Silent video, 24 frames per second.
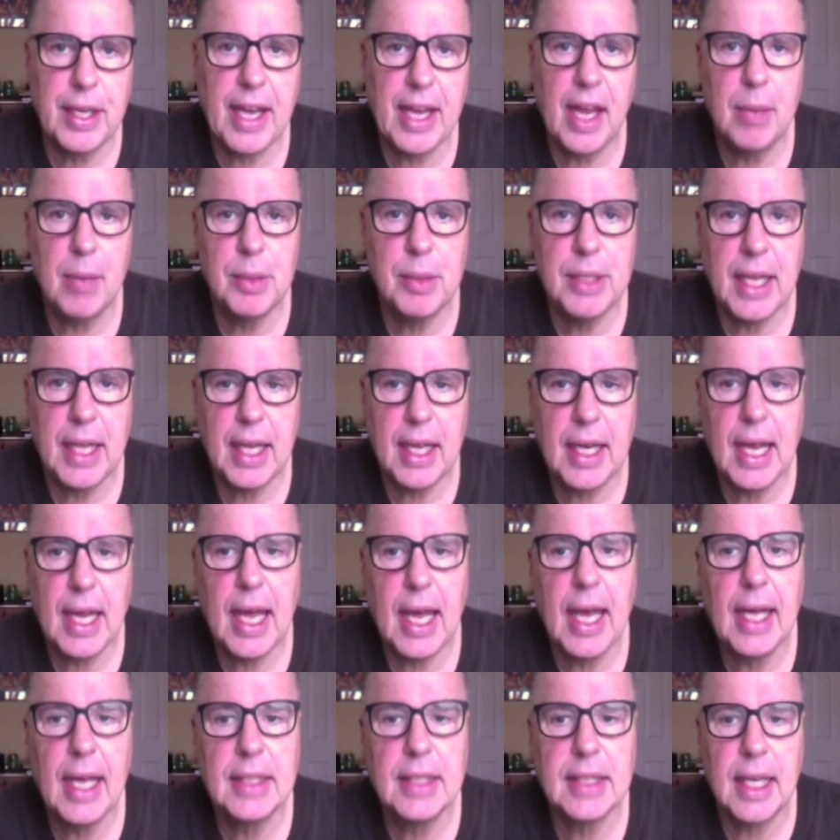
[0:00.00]
The cable net
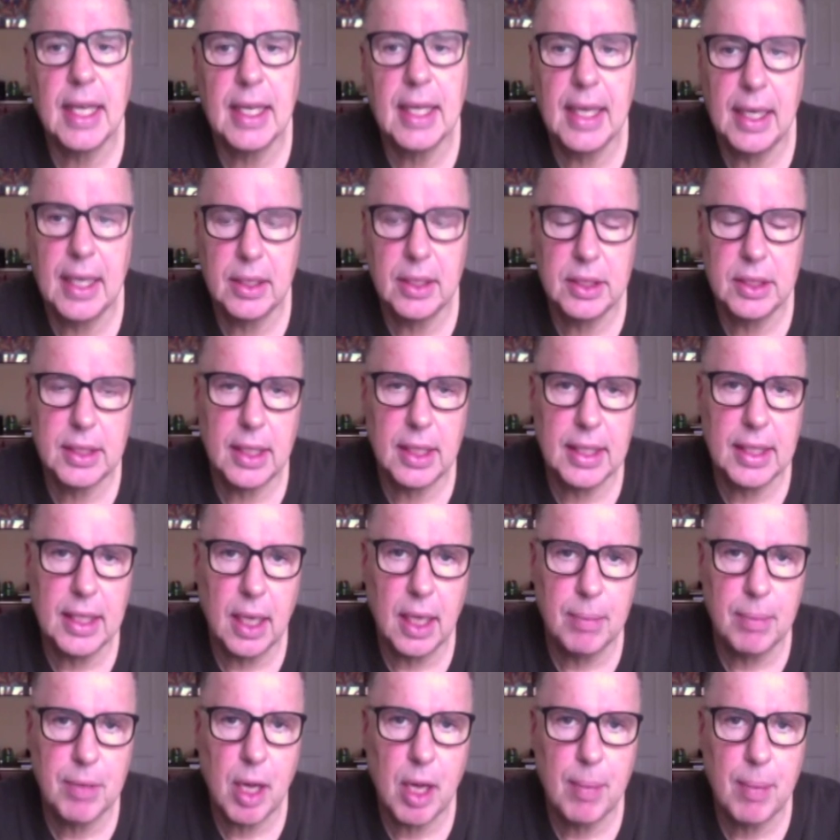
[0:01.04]
has announced that the
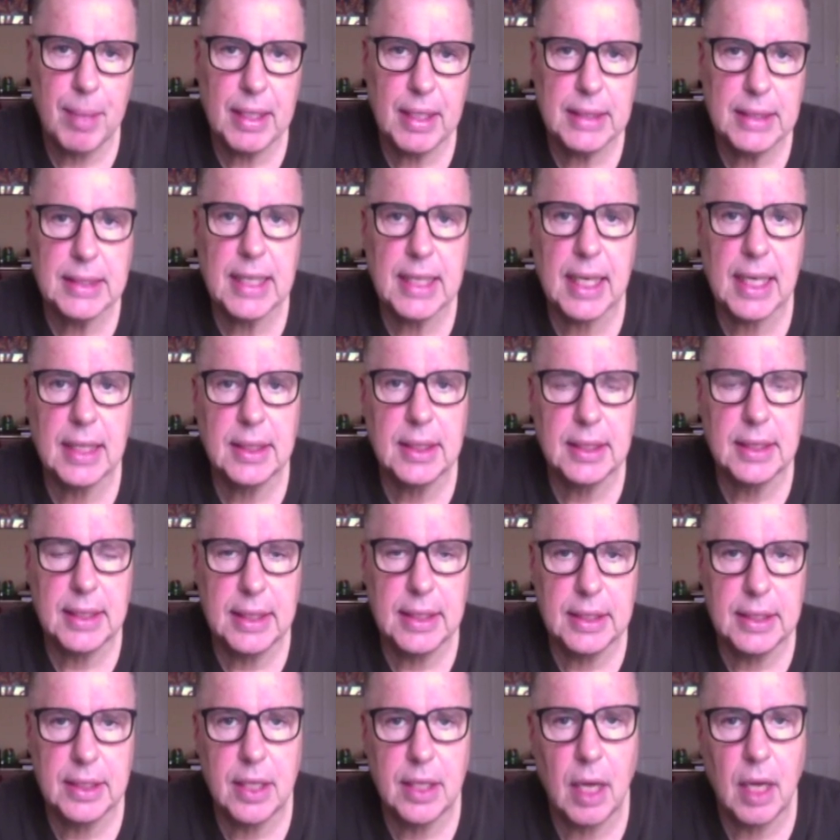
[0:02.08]
upcoming second
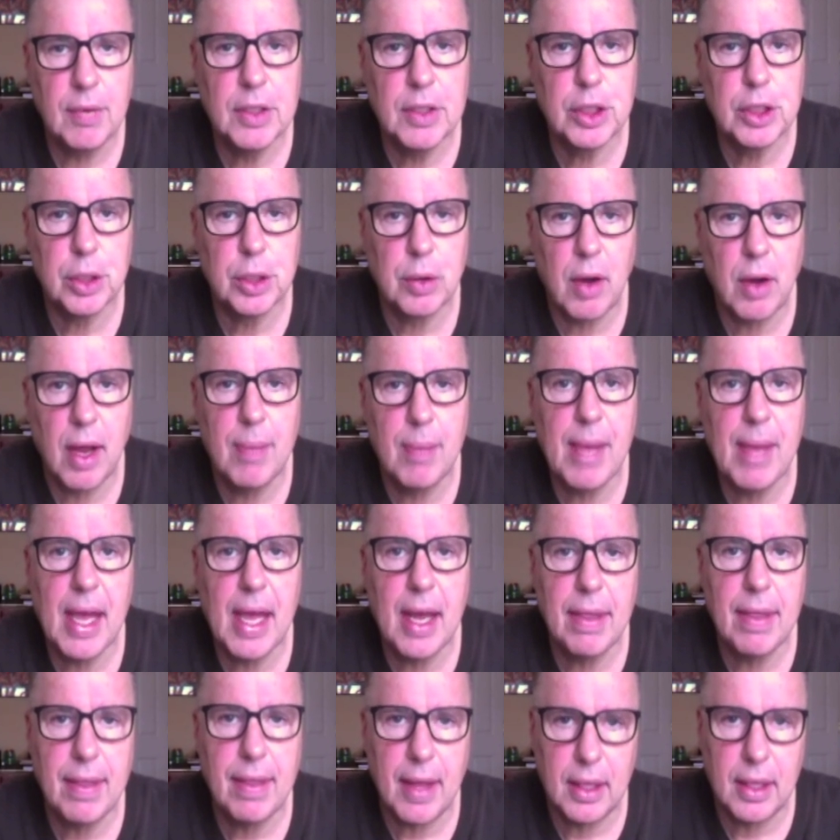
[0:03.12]
season of its crime
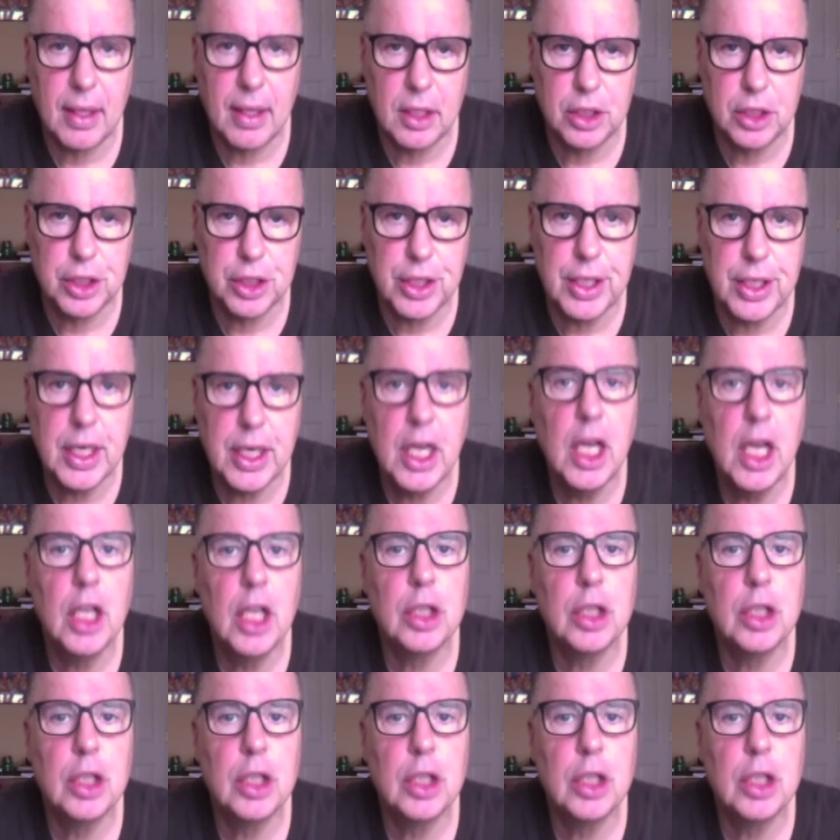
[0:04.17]
anthology,